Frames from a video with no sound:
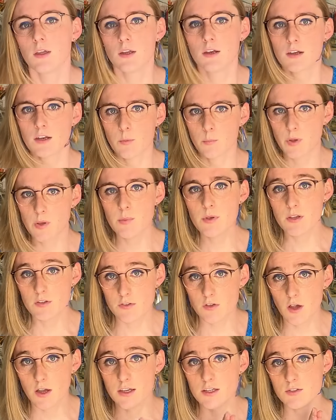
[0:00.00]
Now,
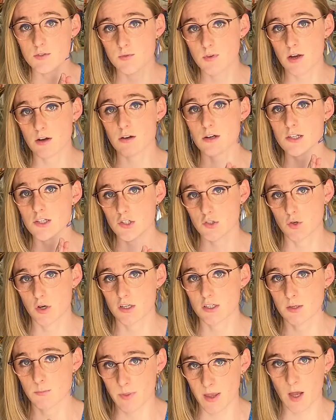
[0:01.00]
PPSI is very strict
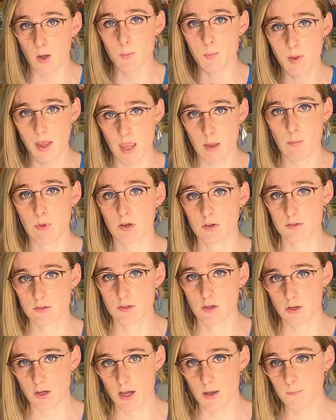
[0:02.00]
about payment,
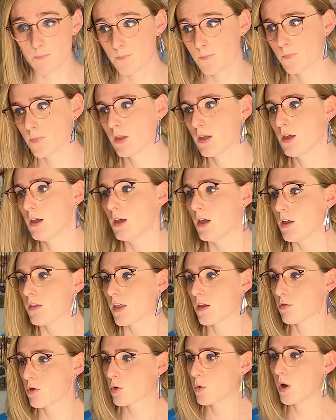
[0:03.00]
okay? They
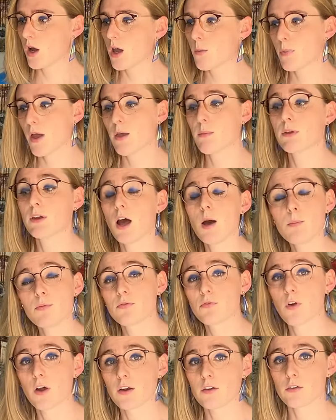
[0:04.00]
require payment up
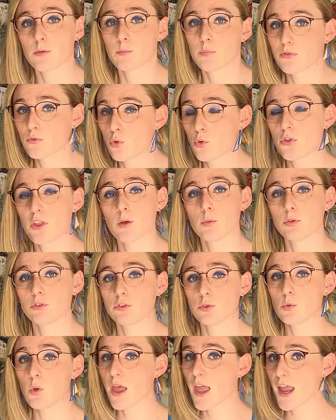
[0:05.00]
front before they will do
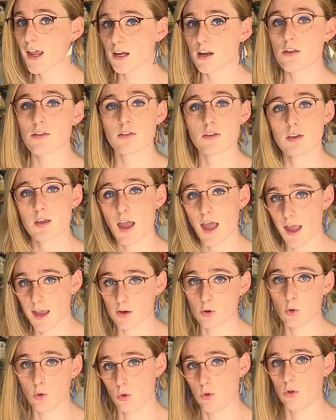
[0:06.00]
anything at
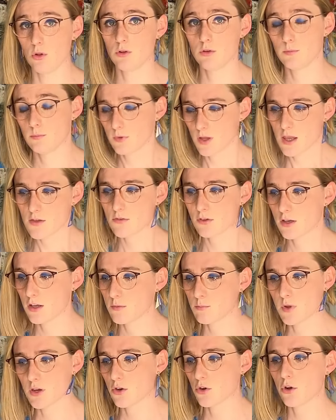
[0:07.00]
all, even
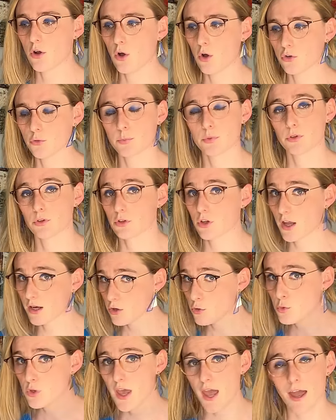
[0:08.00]
admit you to hospital. And you
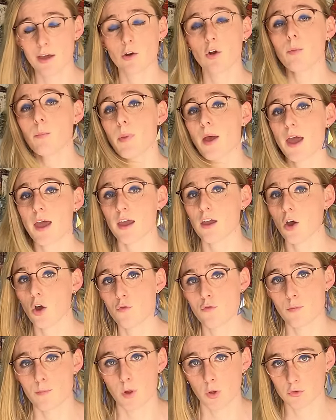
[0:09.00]
cannot pay over
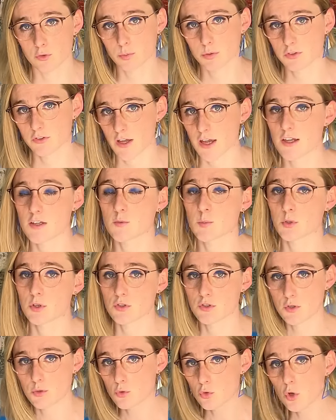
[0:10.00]
multiple days because you
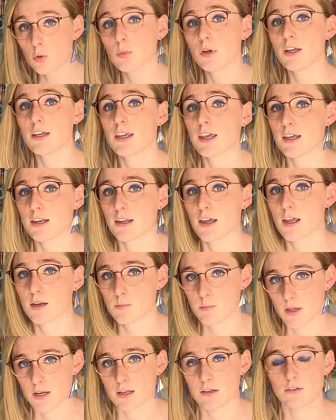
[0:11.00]
normally get
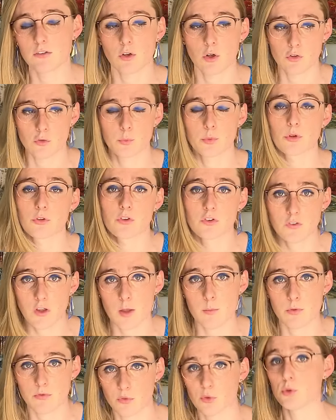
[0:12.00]
admitted to hospital the day
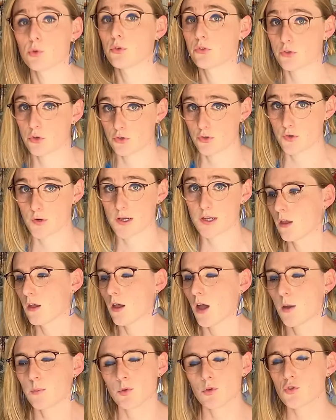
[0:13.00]
before your surgery. I'm
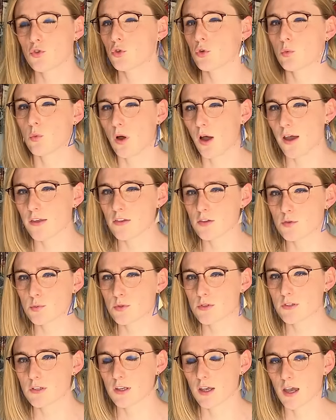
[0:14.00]
not sure why this was the
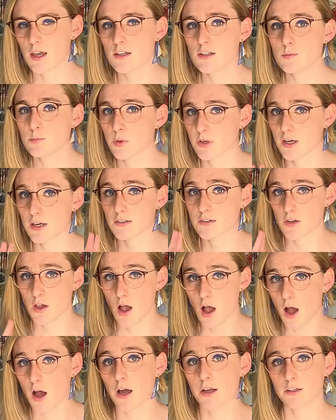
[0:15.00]
case, but it's a
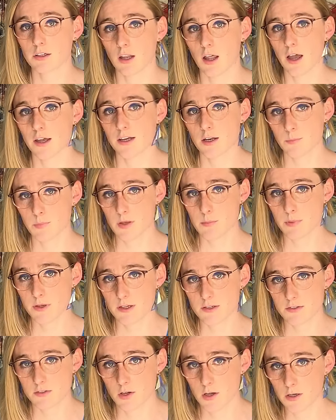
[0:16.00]
hard line at
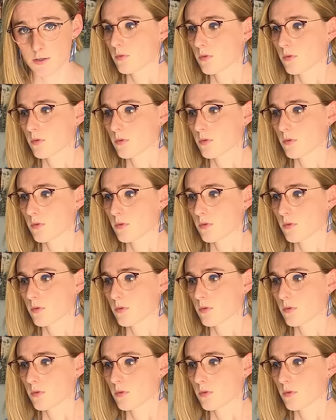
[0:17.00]
PPSI.